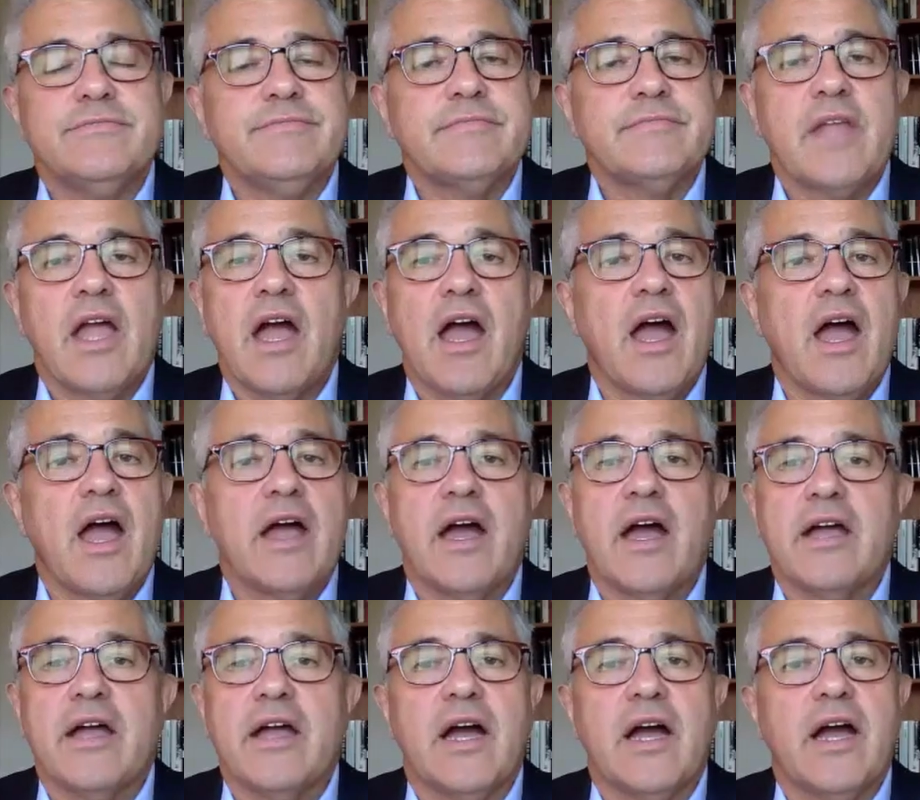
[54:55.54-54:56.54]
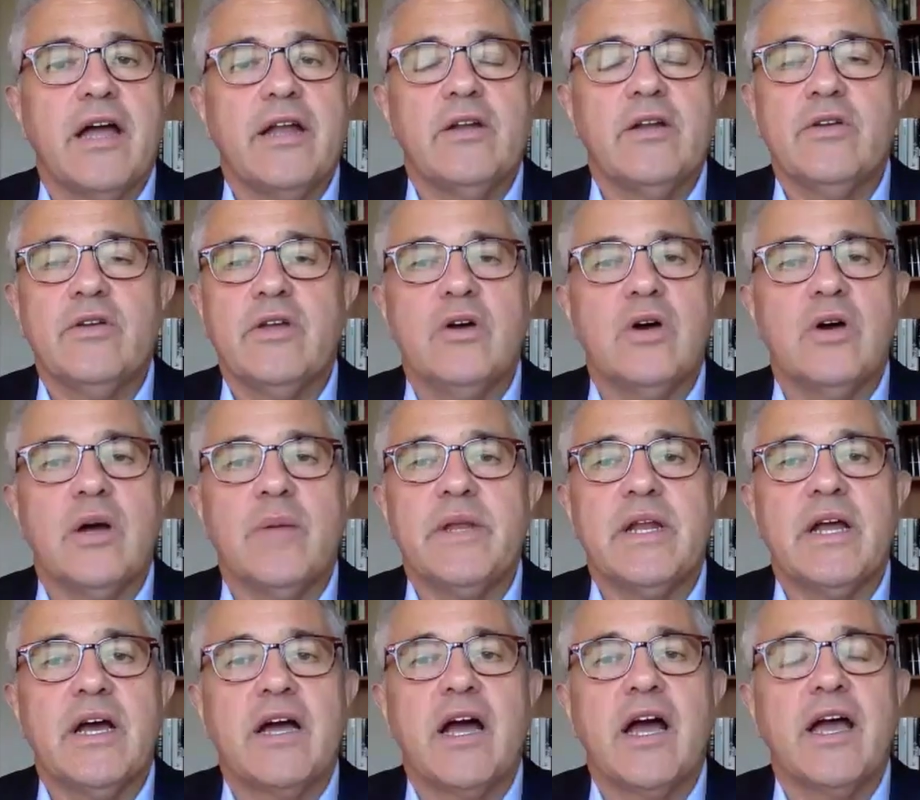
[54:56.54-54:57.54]
I don't know. I mean,
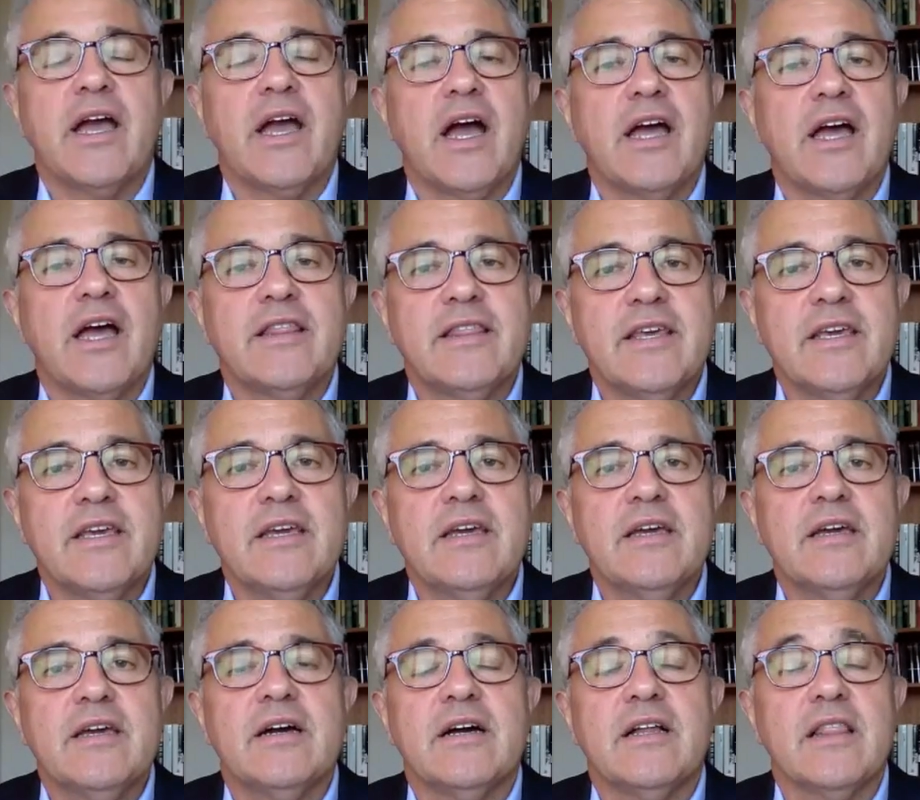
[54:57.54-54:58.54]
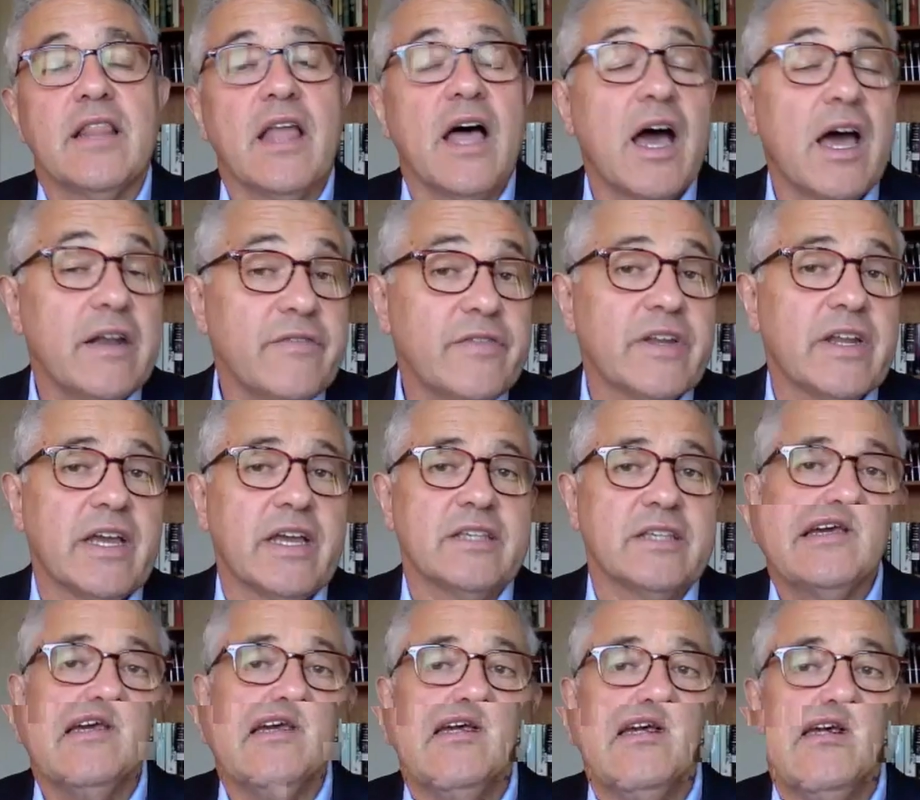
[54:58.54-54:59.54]
I think a lot of it has
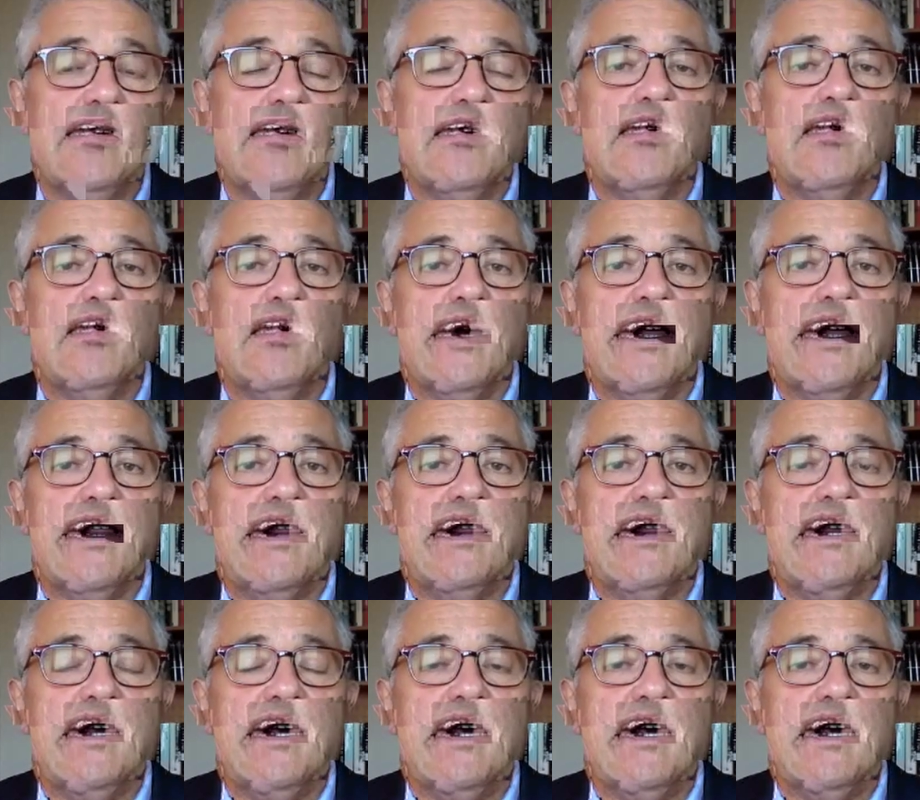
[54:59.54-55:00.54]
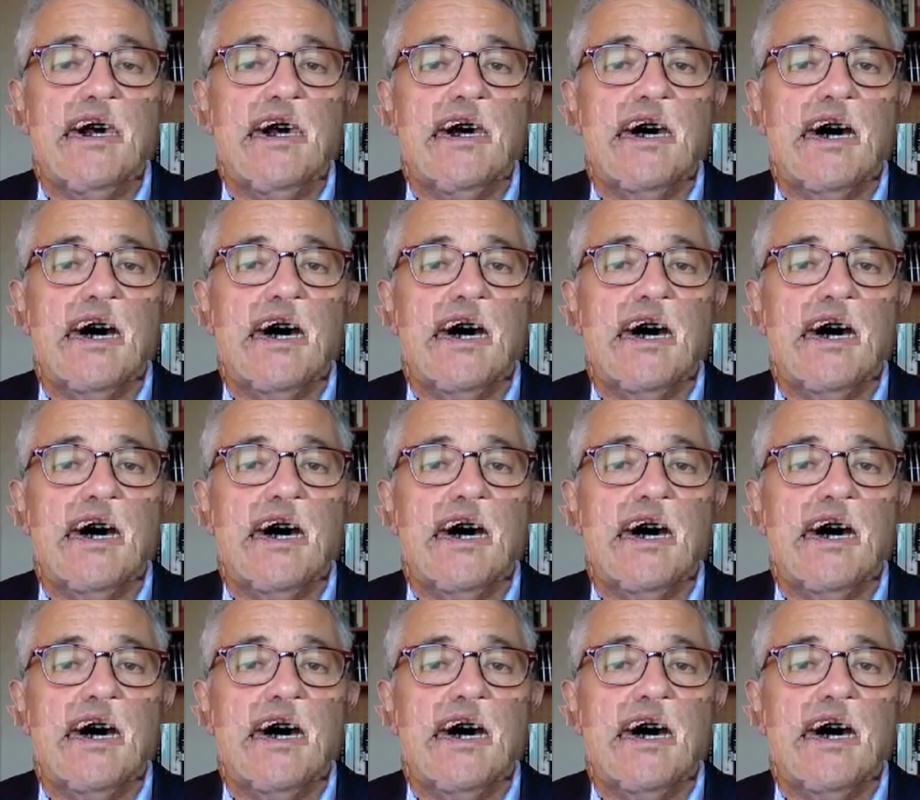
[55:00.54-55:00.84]
to do with the